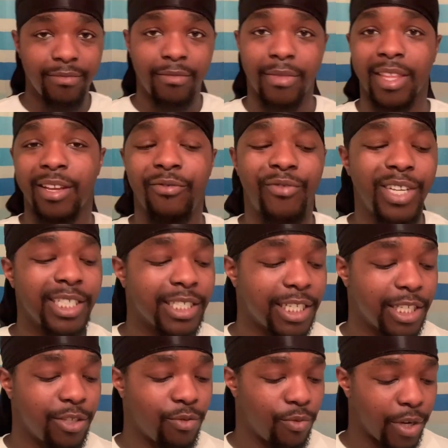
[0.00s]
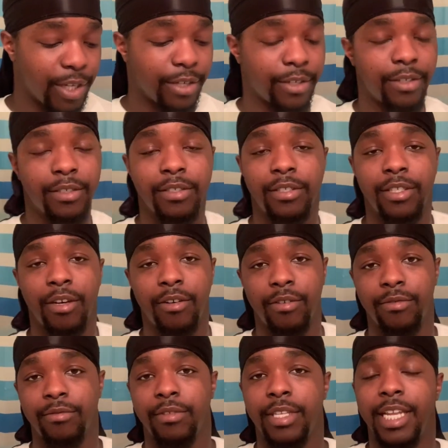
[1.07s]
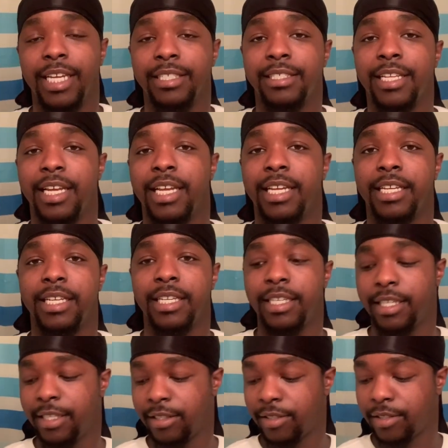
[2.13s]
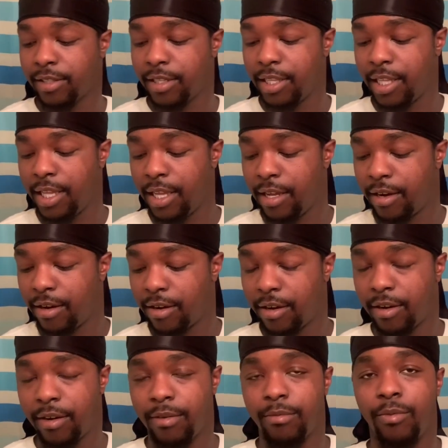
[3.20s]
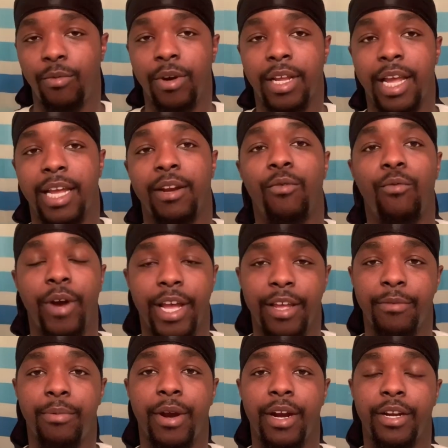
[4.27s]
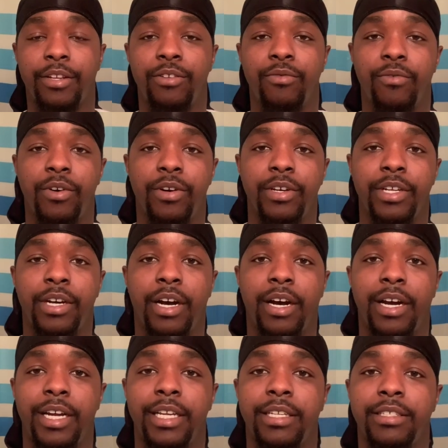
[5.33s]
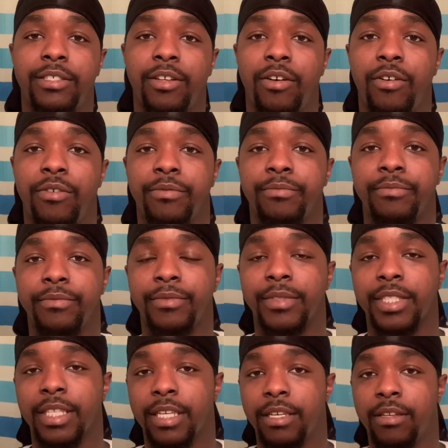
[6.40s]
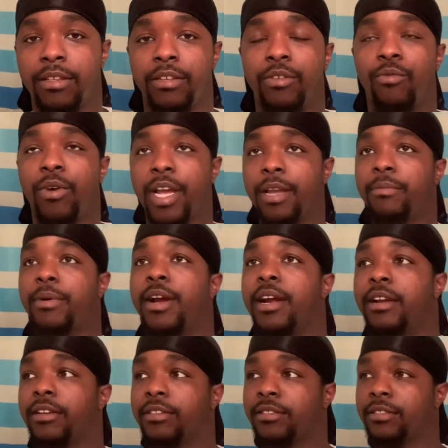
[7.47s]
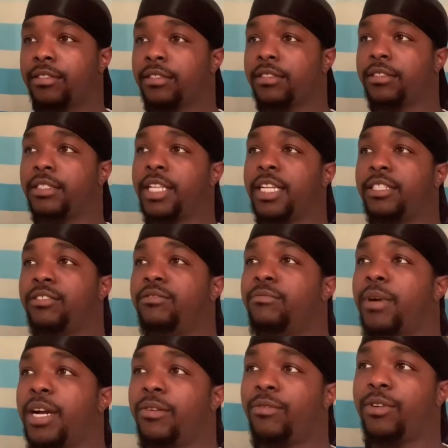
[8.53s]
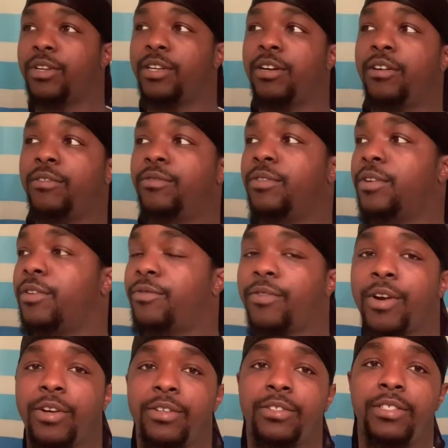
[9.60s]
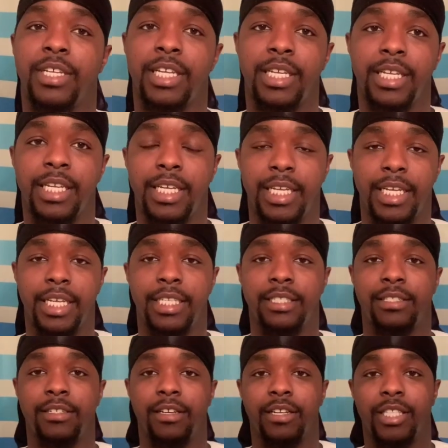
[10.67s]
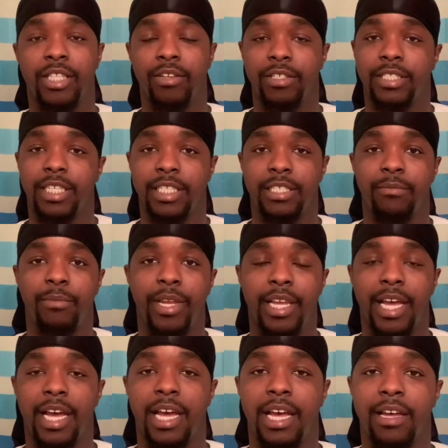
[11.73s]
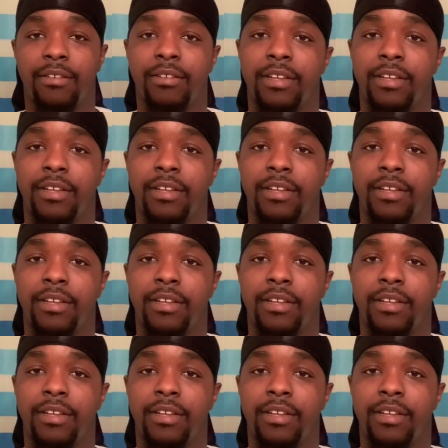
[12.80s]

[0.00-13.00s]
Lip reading: eventually you will. So next thing is what kind of wave pattern you want. All right, so the wave patterns that you might want to go for first is 360 beehive.